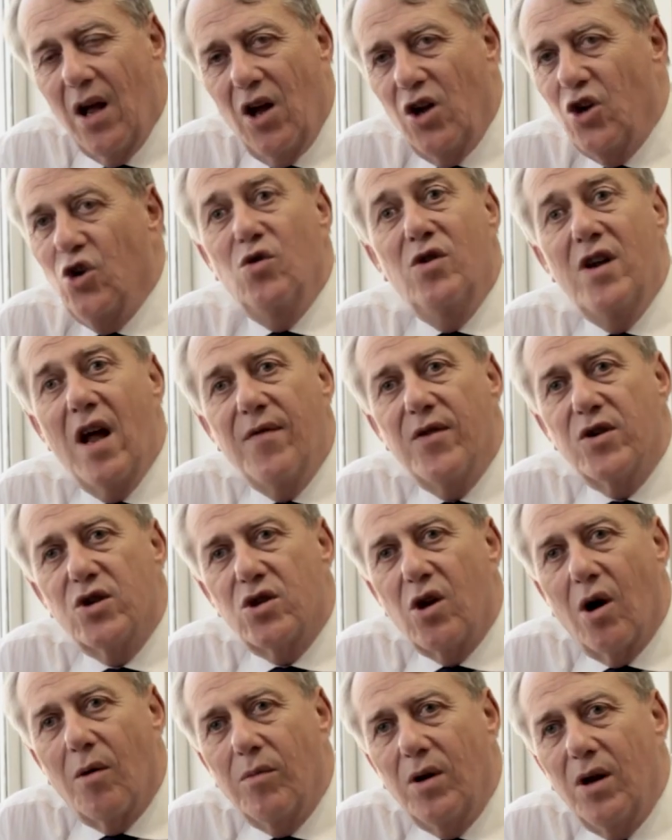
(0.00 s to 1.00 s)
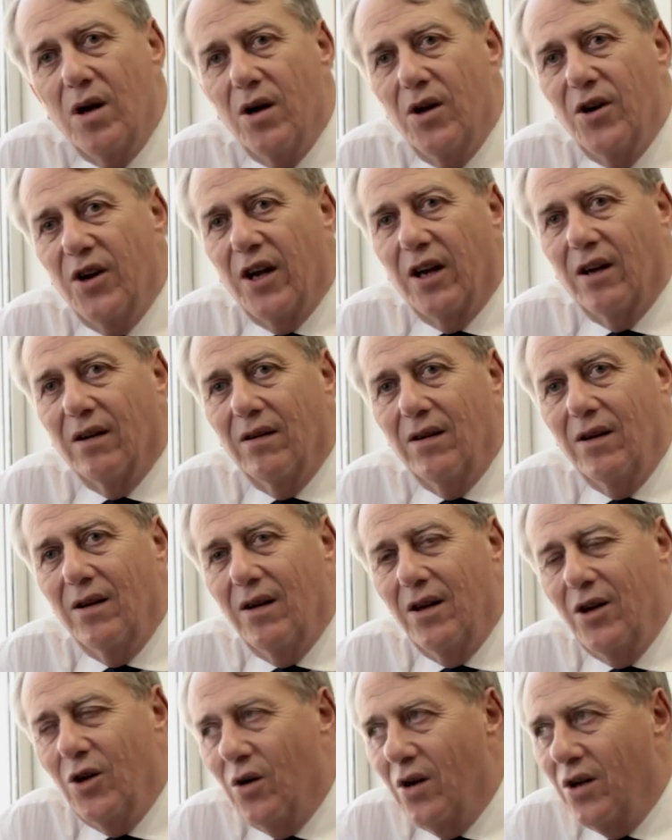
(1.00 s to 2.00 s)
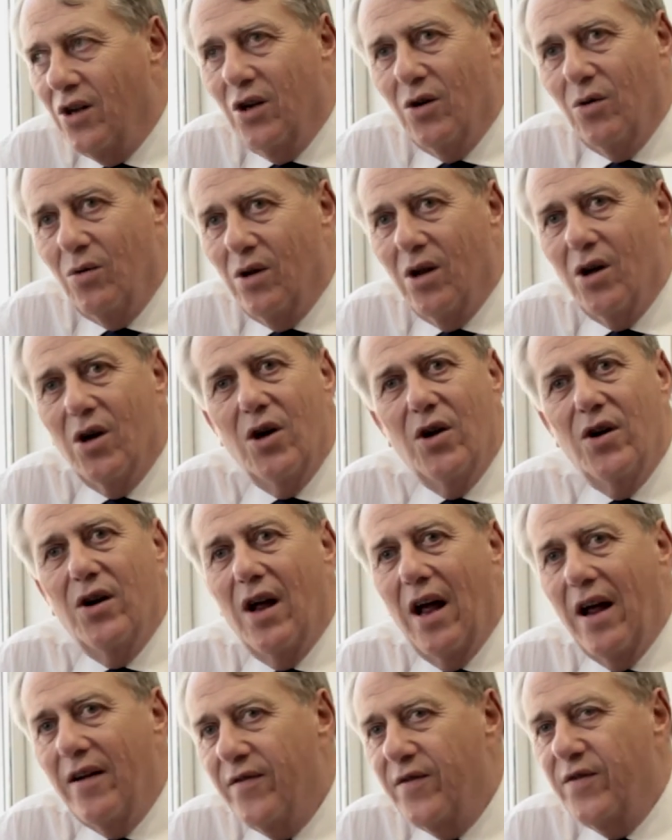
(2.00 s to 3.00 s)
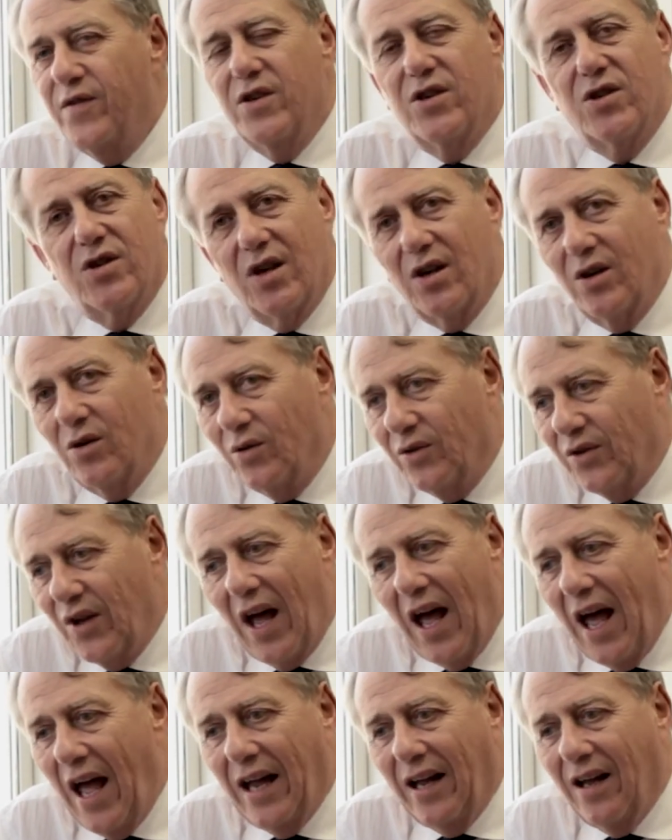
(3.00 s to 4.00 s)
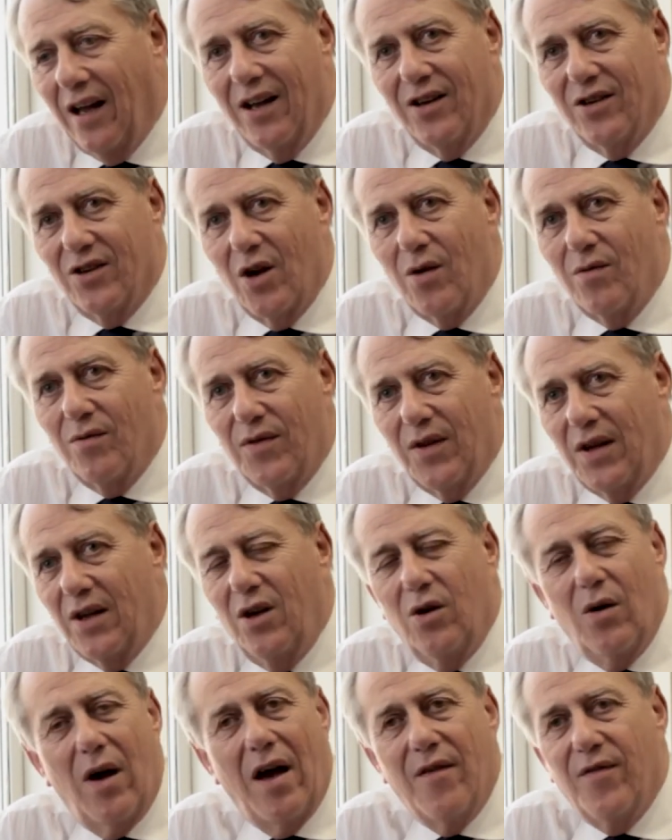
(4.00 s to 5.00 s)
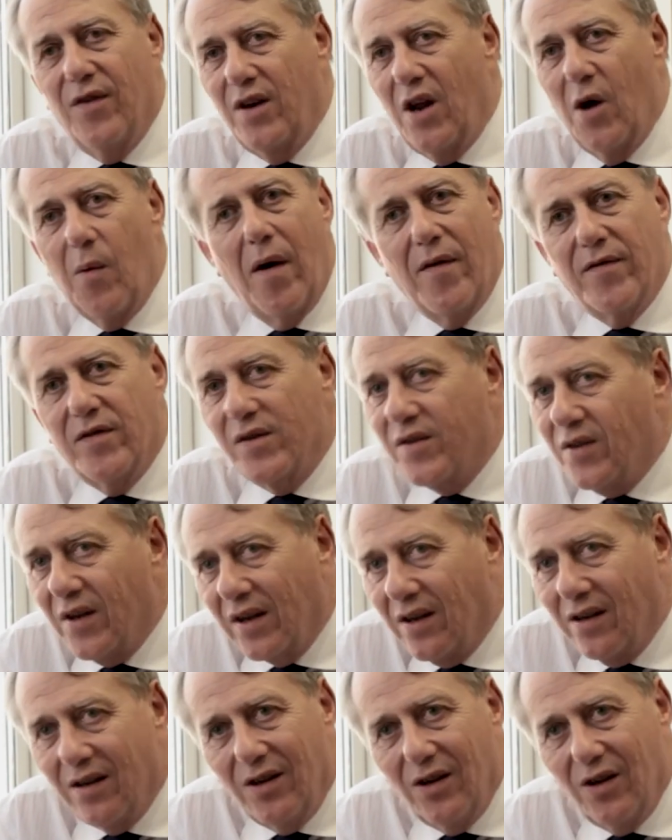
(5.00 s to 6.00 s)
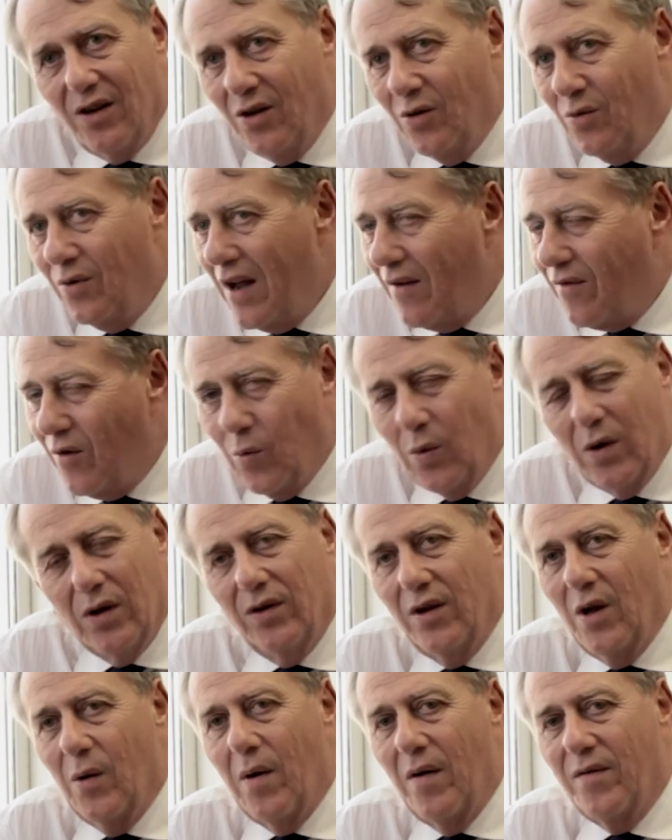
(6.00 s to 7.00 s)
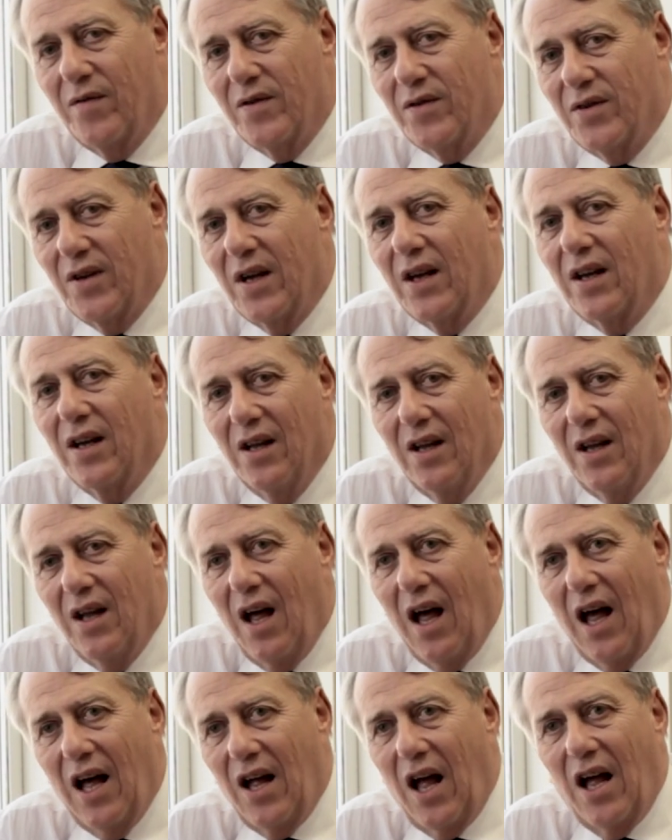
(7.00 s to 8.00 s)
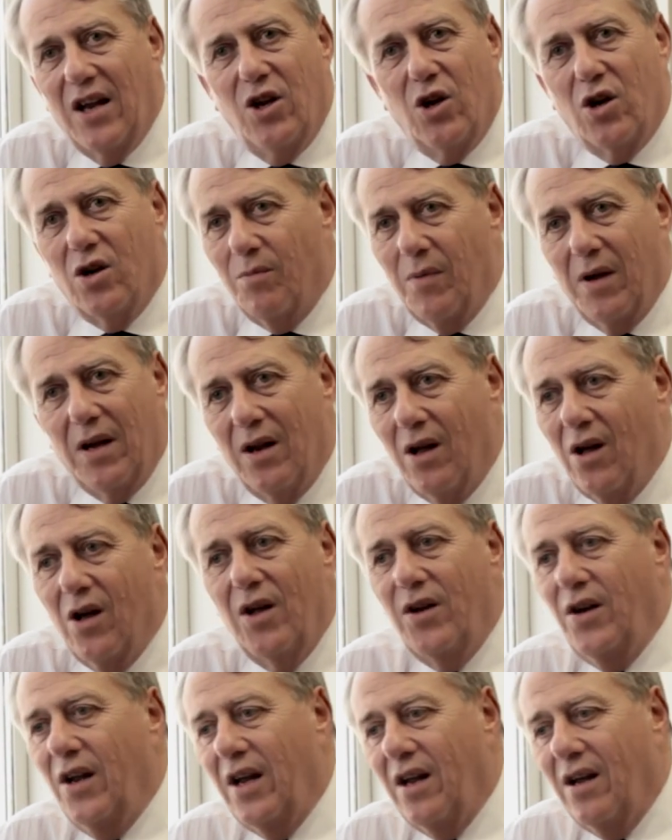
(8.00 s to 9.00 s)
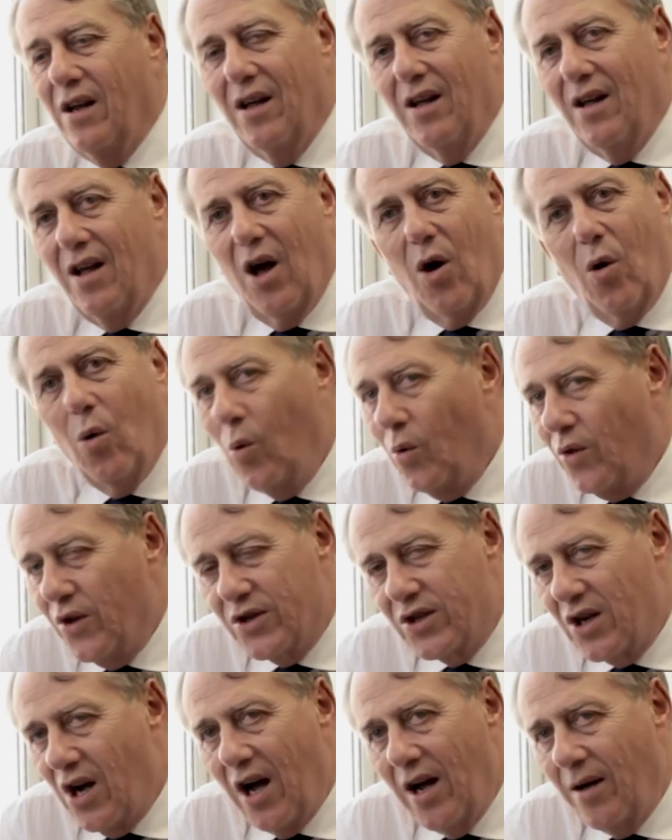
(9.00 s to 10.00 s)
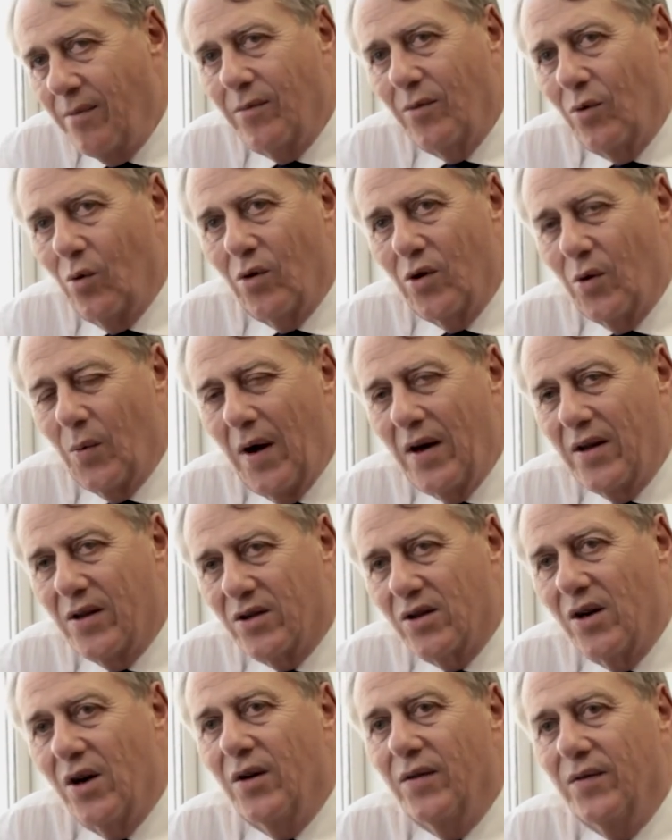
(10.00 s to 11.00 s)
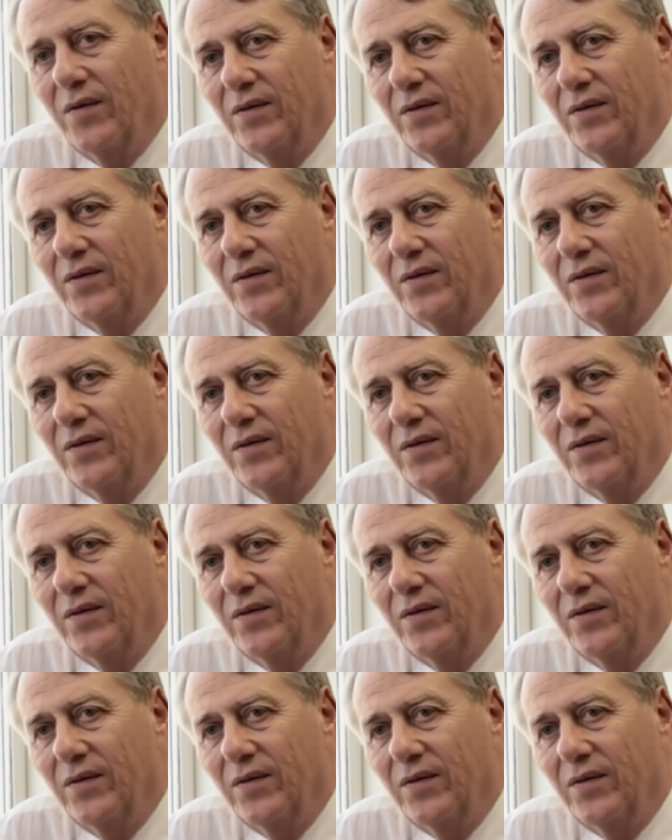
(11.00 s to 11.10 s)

You never stop learning. You learn every single day, and don't think you ever know everything. You never will know everything, and you can be learning all the time, all the way through.